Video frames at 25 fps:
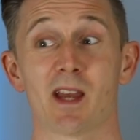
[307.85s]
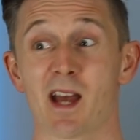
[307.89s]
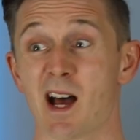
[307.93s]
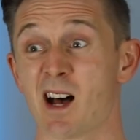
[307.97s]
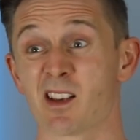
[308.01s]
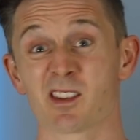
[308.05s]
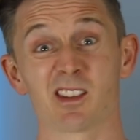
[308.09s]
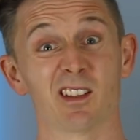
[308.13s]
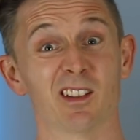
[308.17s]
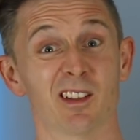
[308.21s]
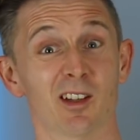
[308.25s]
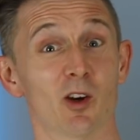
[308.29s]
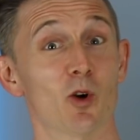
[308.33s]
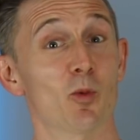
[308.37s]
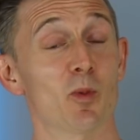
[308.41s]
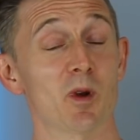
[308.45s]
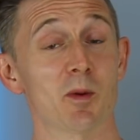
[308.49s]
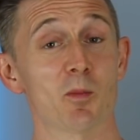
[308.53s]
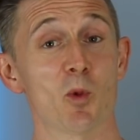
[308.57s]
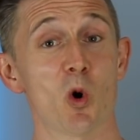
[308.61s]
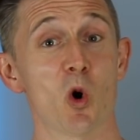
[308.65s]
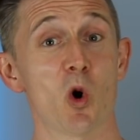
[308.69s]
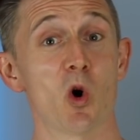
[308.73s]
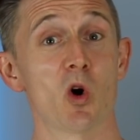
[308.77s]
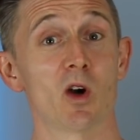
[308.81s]
It has a little bit
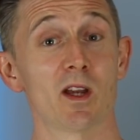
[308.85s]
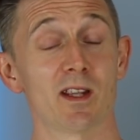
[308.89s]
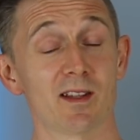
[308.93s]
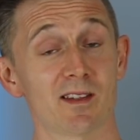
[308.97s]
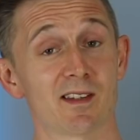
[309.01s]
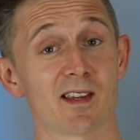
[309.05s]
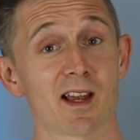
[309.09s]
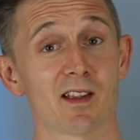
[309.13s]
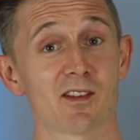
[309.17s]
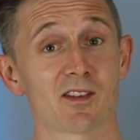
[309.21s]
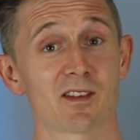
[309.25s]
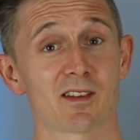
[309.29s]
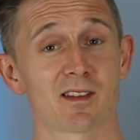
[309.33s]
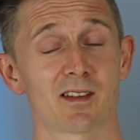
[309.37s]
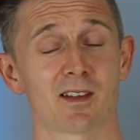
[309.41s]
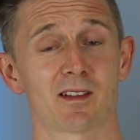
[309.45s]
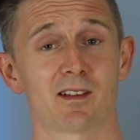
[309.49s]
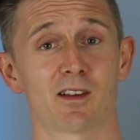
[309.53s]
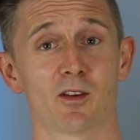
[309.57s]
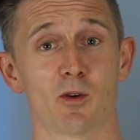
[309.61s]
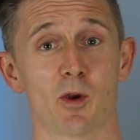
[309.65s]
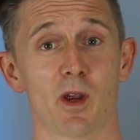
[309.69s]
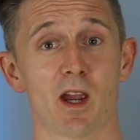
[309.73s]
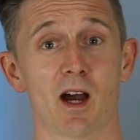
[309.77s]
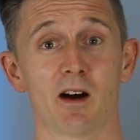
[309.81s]
more intensity
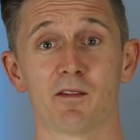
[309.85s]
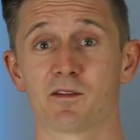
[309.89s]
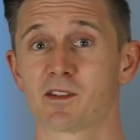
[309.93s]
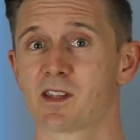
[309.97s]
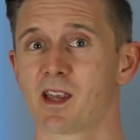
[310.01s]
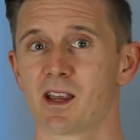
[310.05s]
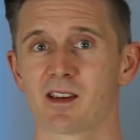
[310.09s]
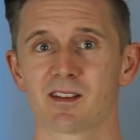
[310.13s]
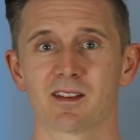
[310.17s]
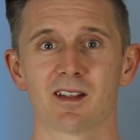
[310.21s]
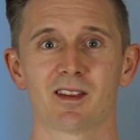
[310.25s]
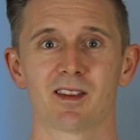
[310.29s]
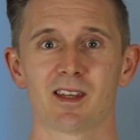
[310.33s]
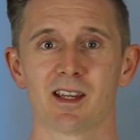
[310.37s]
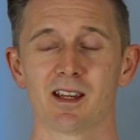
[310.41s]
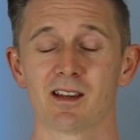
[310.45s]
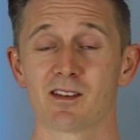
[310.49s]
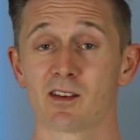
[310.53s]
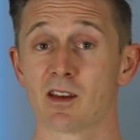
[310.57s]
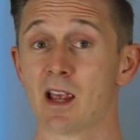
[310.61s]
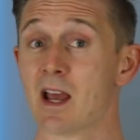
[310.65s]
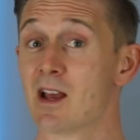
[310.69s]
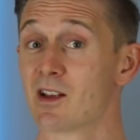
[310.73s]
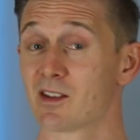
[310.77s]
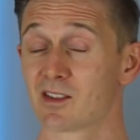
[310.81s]
to it. I've tested
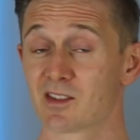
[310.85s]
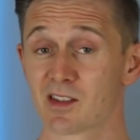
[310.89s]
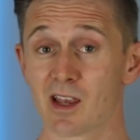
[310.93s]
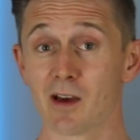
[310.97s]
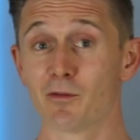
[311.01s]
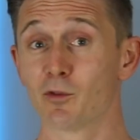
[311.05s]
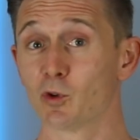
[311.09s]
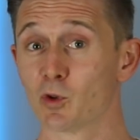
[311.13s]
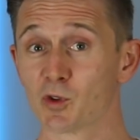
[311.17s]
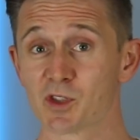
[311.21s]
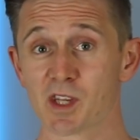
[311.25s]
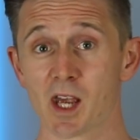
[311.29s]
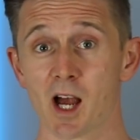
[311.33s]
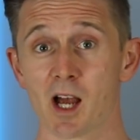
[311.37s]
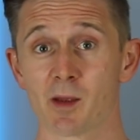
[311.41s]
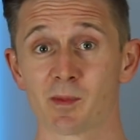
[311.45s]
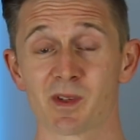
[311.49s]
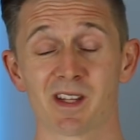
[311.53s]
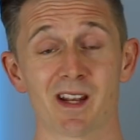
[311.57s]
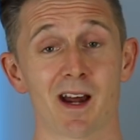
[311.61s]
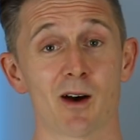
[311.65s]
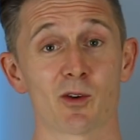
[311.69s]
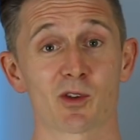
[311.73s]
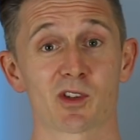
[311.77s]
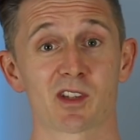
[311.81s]
these several
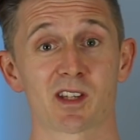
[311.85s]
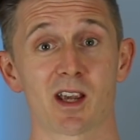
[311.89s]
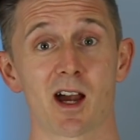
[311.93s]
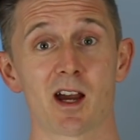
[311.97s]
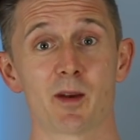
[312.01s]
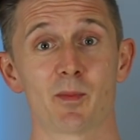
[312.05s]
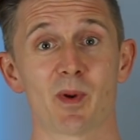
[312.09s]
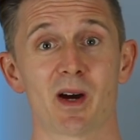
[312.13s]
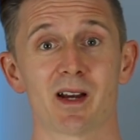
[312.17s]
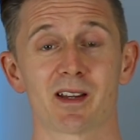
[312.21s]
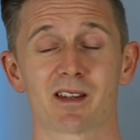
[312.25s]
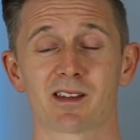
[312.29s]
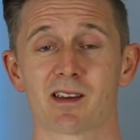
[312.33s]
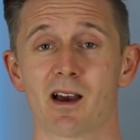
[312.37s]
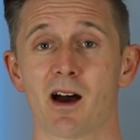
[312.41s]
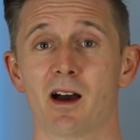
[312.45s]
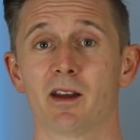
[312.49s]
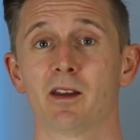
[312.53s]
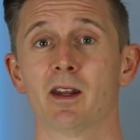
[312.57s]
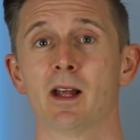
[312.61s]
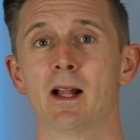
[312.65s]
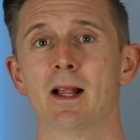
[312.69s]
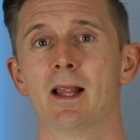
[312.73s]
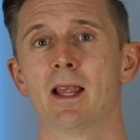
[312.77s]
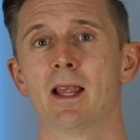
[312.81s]
times now side by
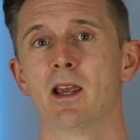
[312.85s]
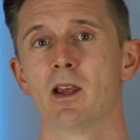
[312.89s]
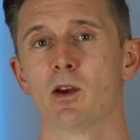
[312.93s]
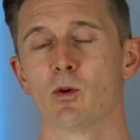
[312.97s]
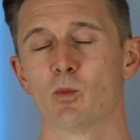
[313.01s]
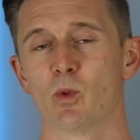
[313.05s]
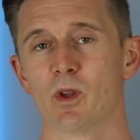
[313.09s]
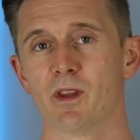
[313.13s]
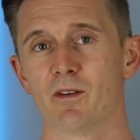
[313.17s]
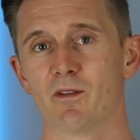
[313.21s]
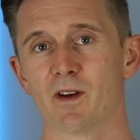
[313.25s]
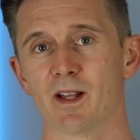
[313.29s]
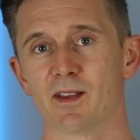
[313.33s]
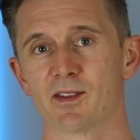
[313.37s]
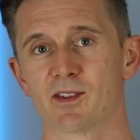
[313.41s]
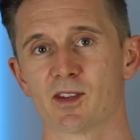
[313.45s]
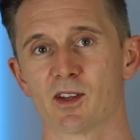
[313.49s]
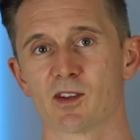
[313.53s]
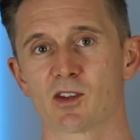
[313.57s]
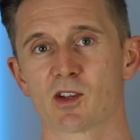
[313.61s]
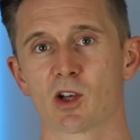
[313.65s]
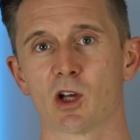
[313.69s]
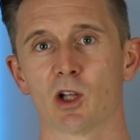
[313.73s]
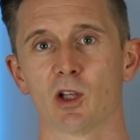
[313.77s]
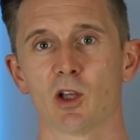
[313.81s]
side with
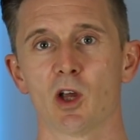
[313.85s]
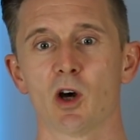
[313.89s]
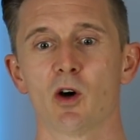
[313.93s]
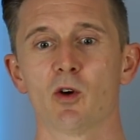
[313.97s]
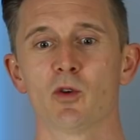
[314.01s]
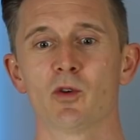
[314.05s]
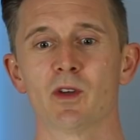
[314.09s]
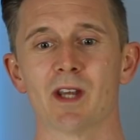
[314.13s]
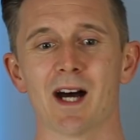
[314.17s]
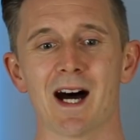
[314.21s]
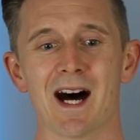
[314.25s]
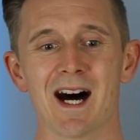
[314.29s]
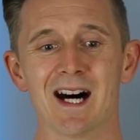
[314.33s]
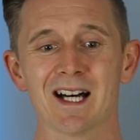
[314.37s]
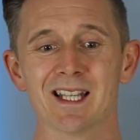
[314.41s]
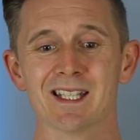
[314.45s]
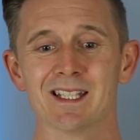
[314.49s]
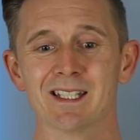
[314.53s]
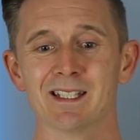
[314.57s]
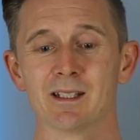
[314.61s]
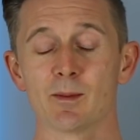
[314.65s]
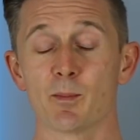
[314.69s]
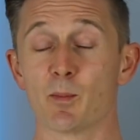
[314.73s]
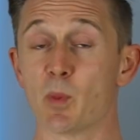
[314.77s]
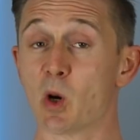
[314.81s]
Aventus Cologne
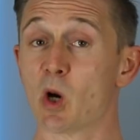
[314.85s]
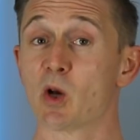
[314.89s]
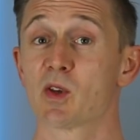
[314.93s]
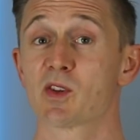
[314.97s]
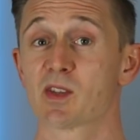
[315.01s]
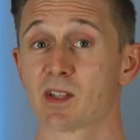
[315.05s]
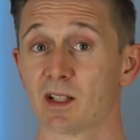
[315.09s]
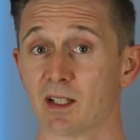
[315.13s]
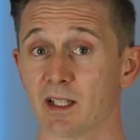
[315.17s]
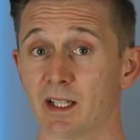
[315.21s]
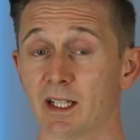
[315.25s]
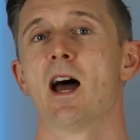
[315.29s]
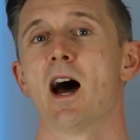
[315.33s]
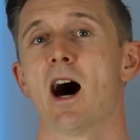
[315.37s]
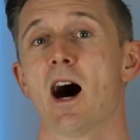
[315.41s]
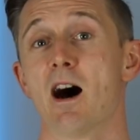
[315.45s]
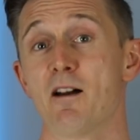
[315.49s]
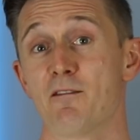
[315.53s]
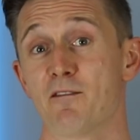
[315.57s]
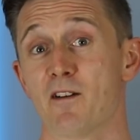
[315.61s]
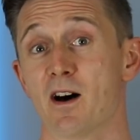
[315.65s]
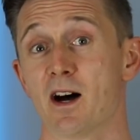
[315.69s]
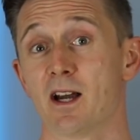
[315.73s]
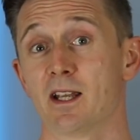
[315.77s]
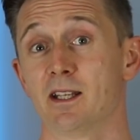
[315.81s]
and personally I
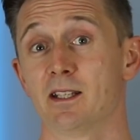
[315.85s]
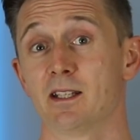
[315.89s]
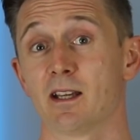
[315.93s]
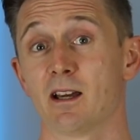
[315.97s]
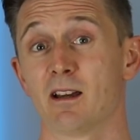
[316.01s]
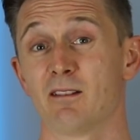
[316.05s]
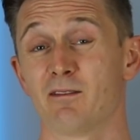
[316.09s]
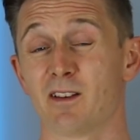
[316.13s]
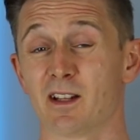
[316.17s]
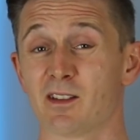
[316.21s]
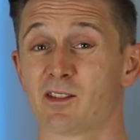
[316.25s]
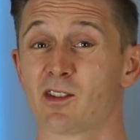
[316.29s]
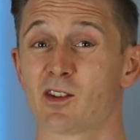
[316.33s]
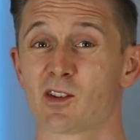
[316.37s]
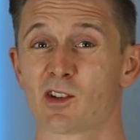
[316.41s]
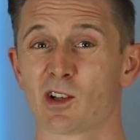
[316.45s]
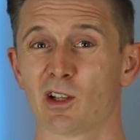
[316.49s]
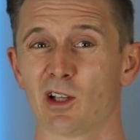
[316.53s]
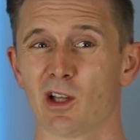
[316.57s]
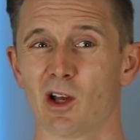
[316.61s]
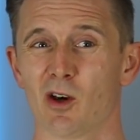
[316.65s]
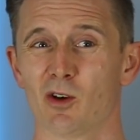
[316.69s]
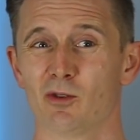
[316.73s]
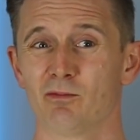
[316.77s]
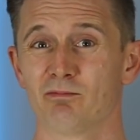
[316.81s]
find Aventus
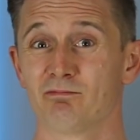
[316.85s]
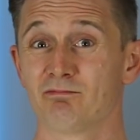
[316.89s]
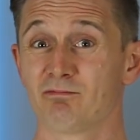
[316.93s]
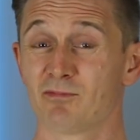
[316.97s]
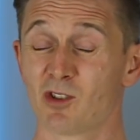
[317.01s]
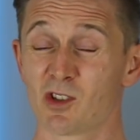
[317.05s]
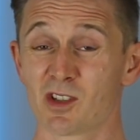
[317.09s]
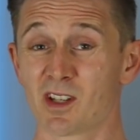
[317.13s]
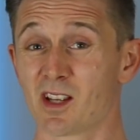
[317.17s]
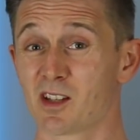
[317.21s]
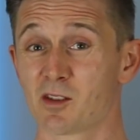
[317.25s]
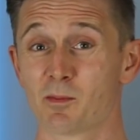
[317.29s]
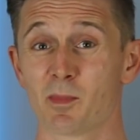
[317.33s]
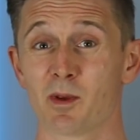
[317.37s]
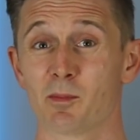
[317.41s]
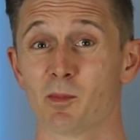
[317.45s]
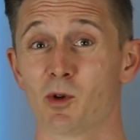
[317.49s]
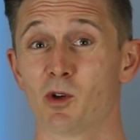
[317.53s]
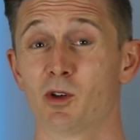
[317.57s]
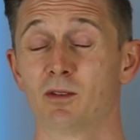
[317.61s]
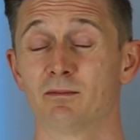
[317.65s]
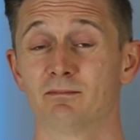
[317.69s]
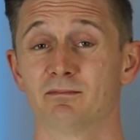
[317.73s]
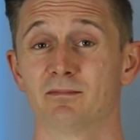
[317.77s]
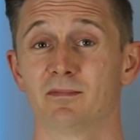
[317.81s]
Cologne just has a bit
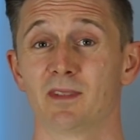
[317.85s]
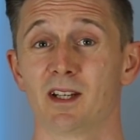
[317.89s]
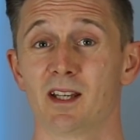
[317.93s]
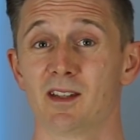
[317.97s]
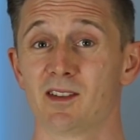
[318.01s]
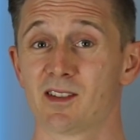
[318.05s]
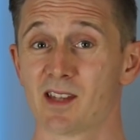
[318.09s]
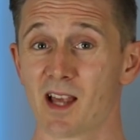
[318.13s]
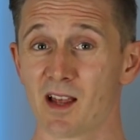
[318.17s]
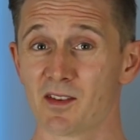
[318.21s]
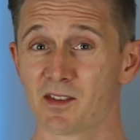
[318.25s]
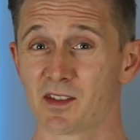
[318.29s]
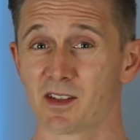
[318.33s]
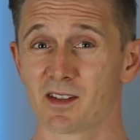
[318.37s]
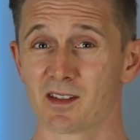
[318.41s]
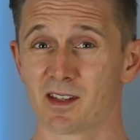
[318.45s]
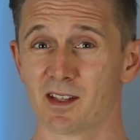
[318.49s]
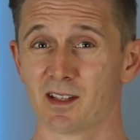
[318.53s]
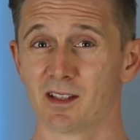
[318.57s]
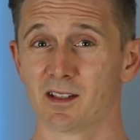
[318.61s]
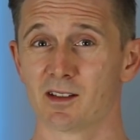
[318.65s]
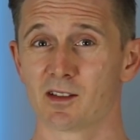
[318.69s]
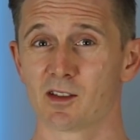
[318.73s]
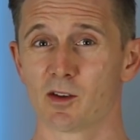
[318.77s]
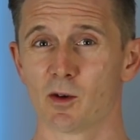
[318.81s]
more
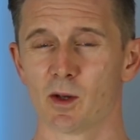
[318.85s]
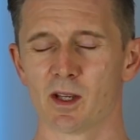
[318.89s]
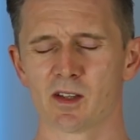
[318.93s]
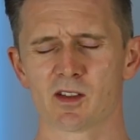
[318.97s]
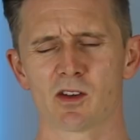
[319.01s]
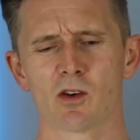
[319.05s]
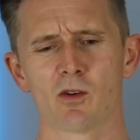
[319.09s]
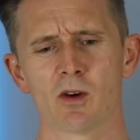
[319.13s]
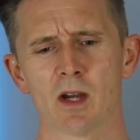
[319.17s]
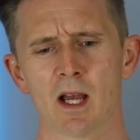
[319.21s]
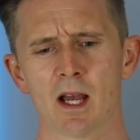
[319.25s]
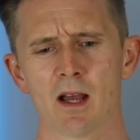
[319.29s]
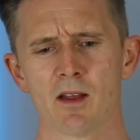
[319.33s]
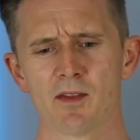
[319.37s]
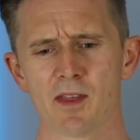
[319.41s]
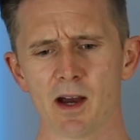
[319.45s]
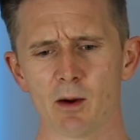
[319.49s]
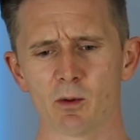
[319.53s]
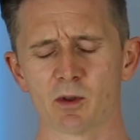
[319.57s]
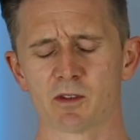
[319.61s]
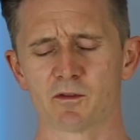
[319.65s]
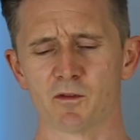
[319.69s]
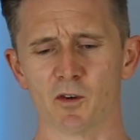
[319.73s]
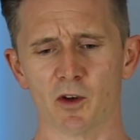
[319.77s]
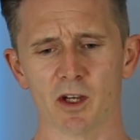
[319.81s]
intensity to it. So that
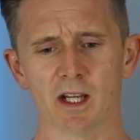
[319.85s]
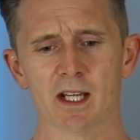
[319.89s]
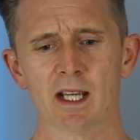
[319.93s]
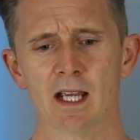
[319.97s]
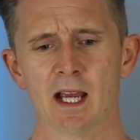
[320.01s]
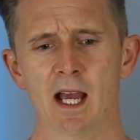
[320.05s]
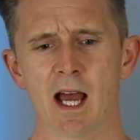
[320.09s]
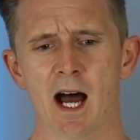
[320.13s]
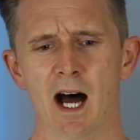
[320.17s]
was funny.